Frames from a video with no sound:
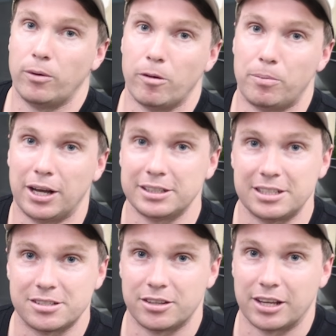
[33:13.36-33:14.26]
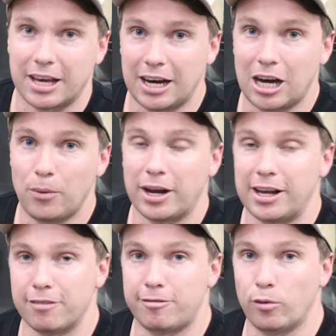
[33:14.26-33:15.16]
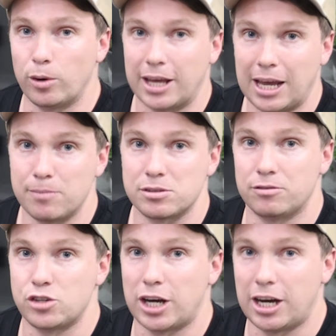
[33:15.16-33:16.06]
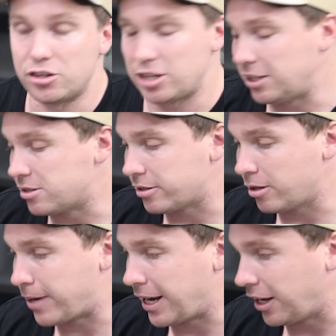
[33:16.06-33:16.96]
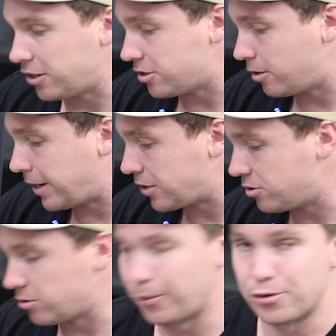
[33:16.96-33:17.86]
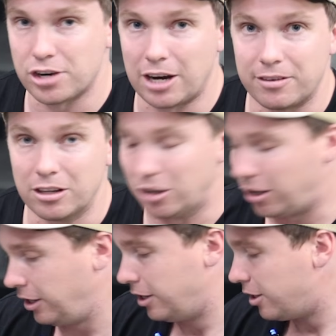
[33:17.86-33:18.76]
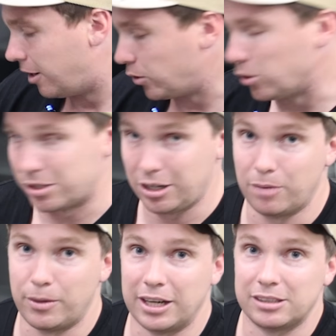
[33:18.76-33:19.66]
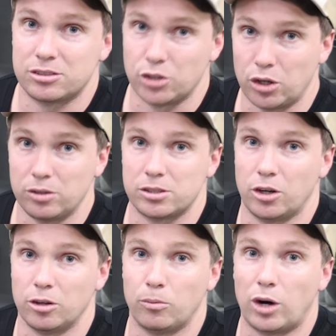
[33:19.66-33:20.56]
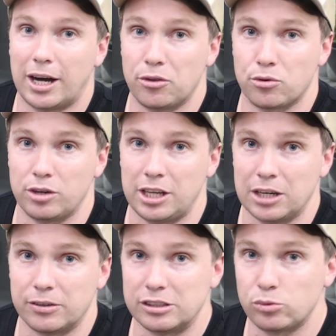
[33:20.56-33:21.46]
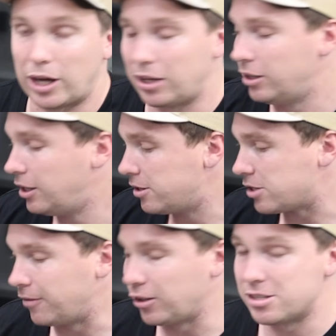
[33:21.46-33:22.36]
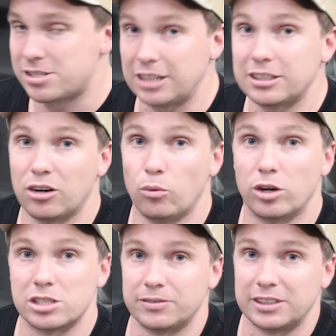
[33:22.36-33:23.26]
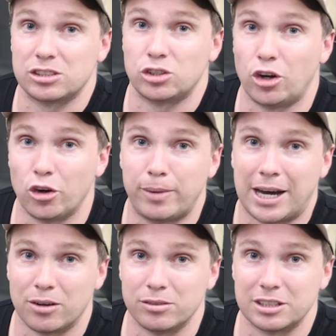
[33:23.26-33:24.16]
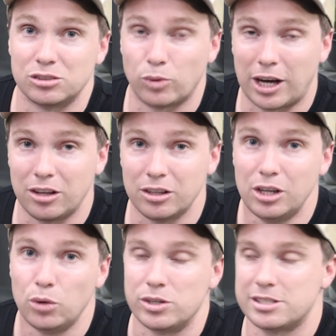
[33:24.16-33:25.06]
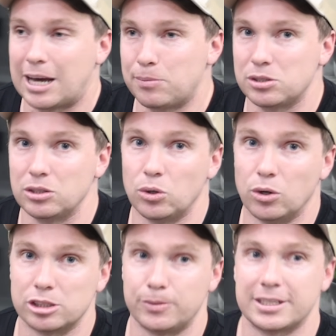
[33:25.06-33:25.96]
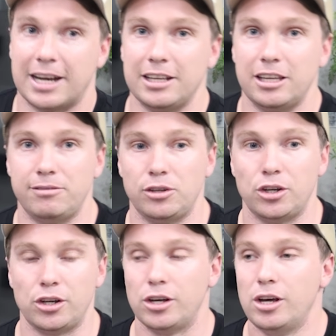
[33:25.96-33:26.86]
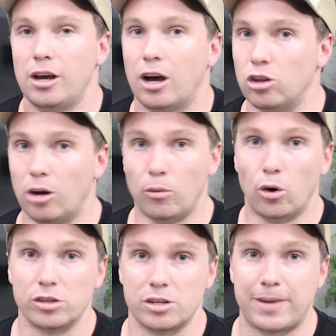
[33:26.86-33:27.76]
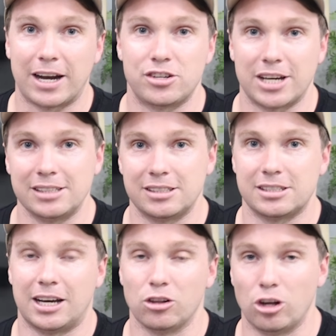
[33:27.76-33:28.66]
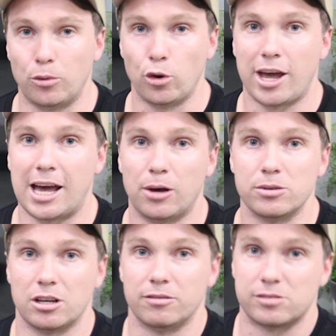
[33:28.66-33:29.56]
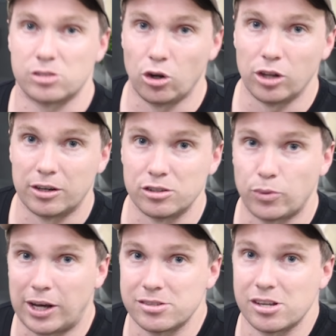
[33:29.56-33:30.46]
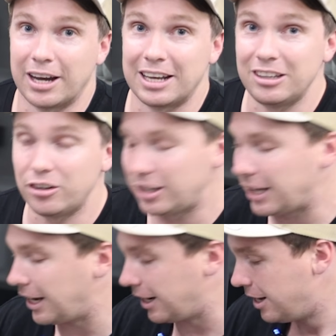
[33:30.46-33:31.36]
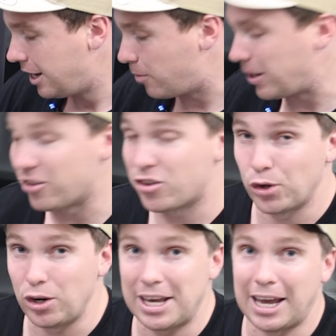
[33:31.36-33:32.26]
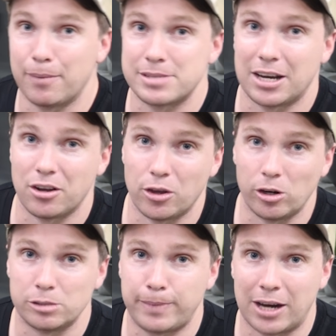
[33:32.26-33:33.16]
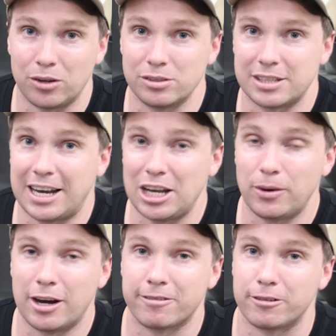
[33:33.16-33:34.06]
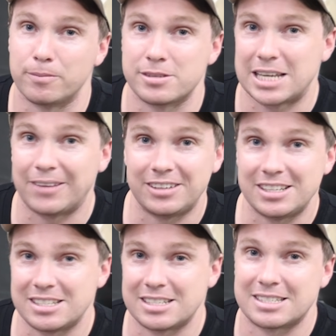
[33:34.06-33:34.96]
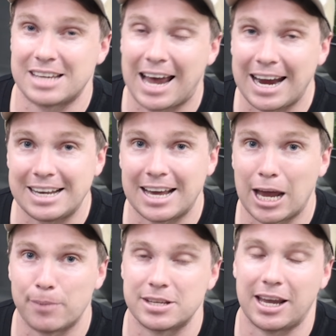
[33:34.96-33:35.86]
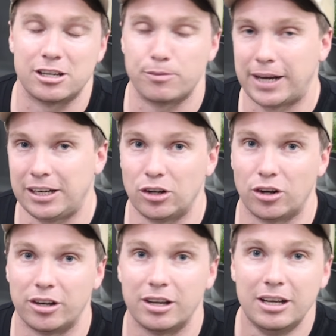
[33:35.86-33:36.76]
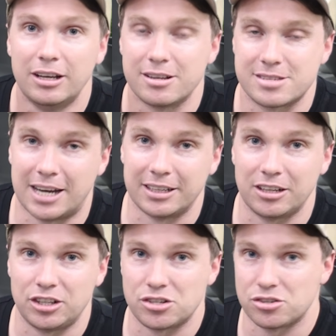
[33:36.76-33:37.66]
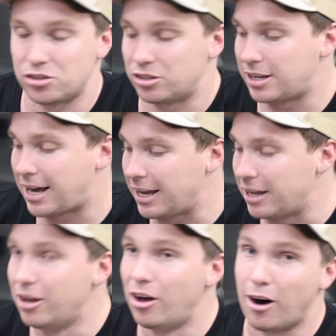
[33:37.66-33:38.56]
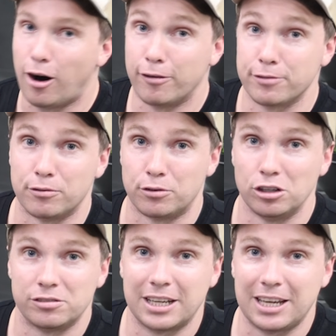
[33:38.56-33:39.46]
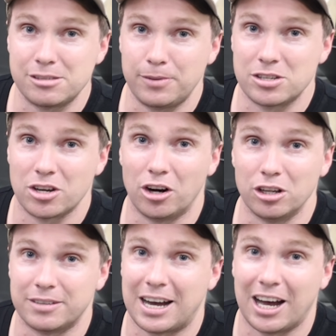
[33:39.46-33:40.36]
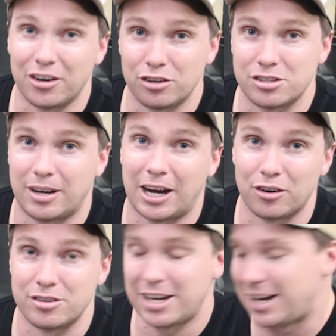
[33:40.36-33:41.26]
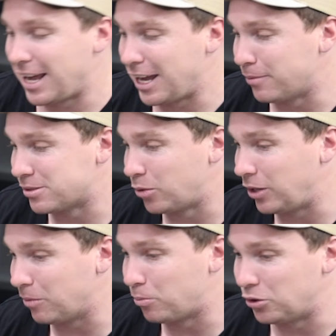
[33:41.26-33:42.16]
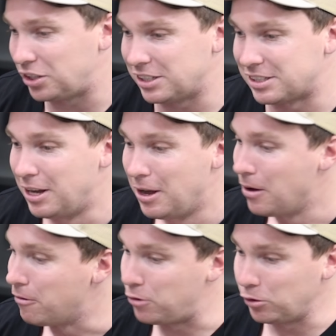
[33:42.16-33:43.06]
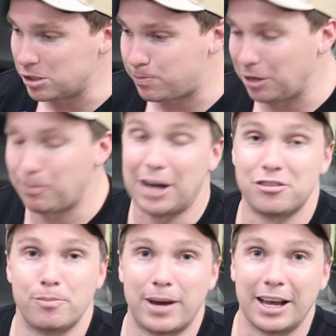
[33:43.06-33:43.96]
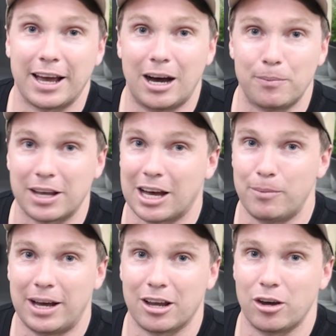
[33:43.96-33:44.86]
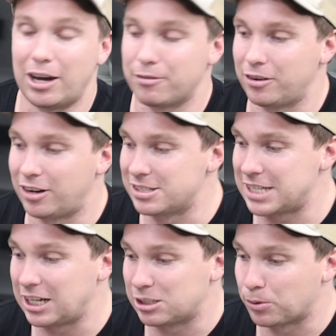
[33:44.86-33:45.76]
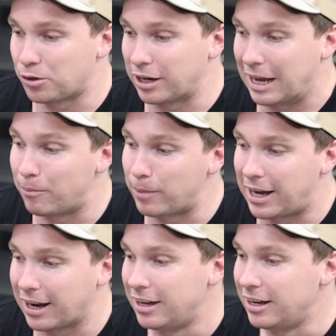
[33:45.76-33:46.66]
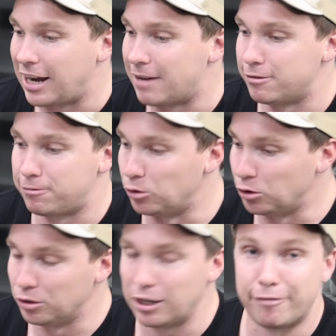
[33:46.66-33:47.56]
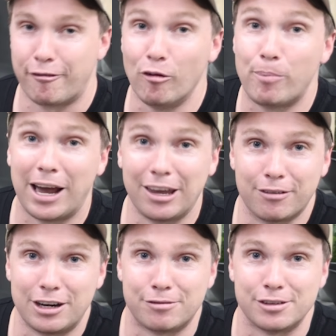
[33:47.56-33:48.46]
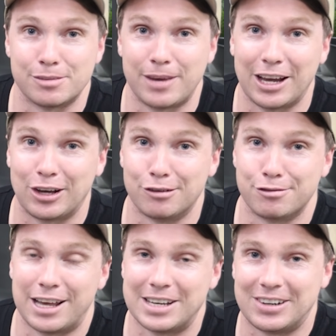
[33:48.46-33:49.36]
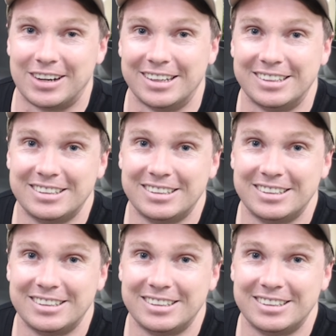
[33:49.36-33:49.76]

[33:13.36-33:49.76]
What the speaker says: when we're plugged into the car. We're going to get 40 amps of charge instantly back into the batteries while we're driving along. I've also got my external solar wired through here as well. So I've got 600 watts of external panels as well, which is absolutely awesome. It's going to give you a lot more to be able to chase the sun, a lot more hours of solar as well. So I can literally get about 30 amps out of those panels and anywhere from 70 to 80 amps, again, depending on sun conditions during the day, off the roof. So that gives me a total of 100 to 110 amps. So we can fill this big battery bank up and come back, go out for a nice day exploring, come back, have a full bank ready for some aircon for that night.